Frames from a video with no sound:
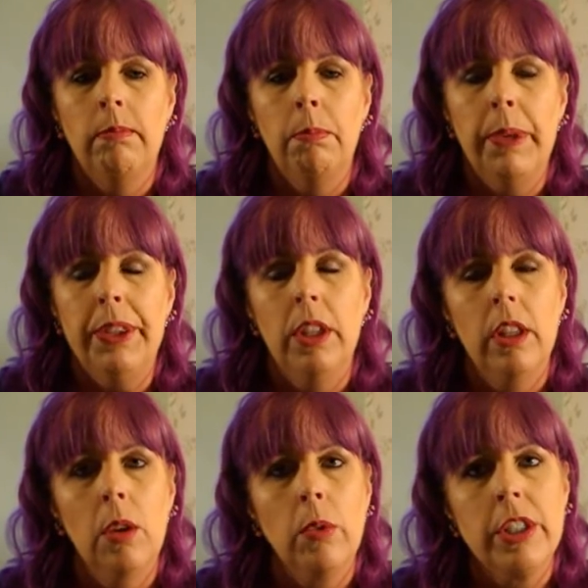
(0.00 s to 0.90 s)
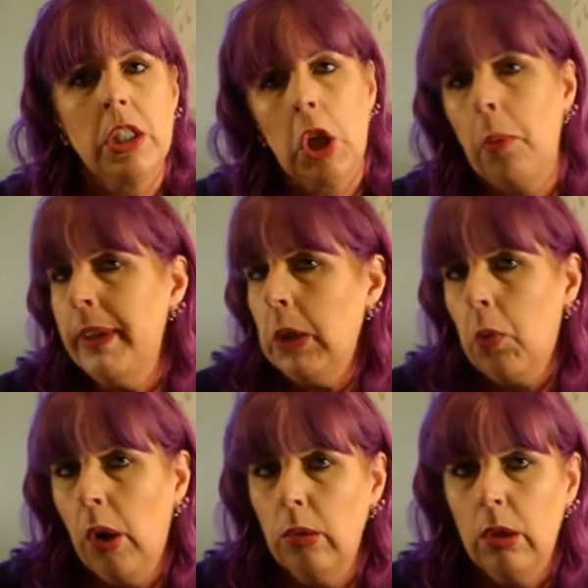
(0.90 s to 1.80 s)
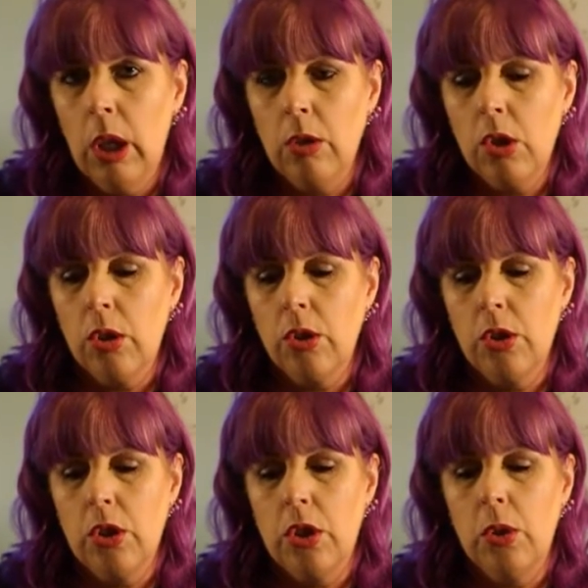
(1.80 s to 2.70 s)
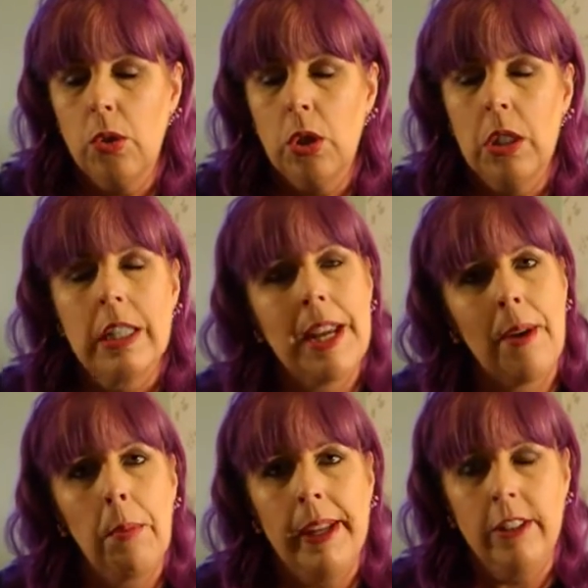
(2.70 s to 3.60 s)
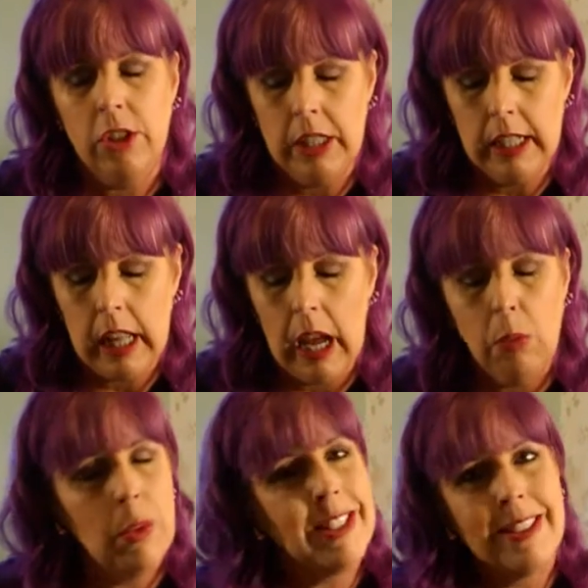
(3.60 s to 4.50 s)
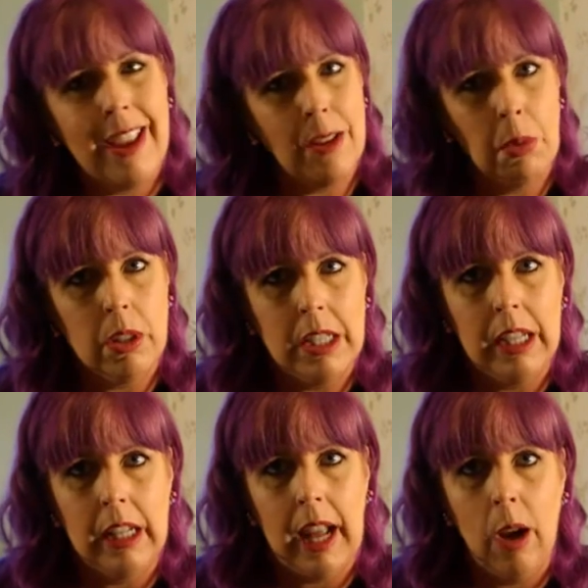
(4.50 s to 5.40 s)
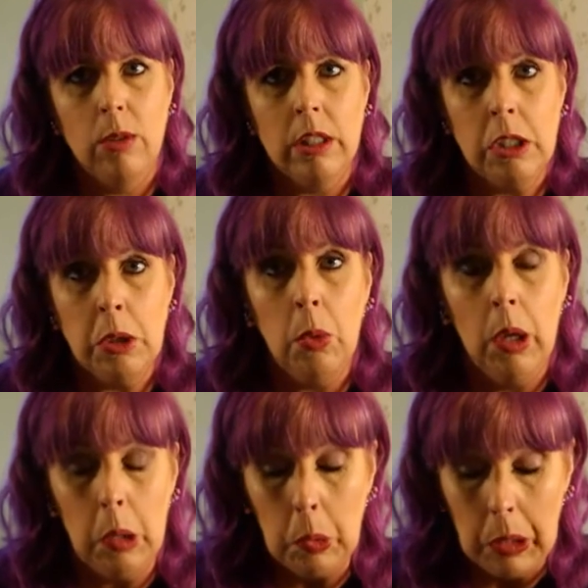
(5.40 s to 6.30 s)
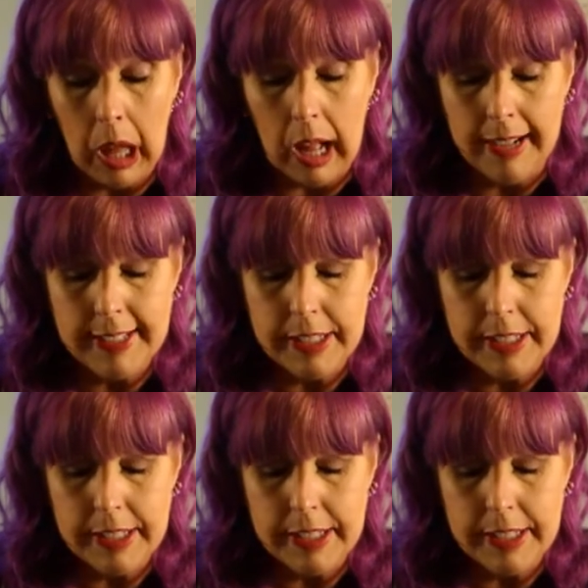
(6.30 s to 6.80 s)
But there were so many road closures due to damage that I wasn't able to get out and do a whole lot,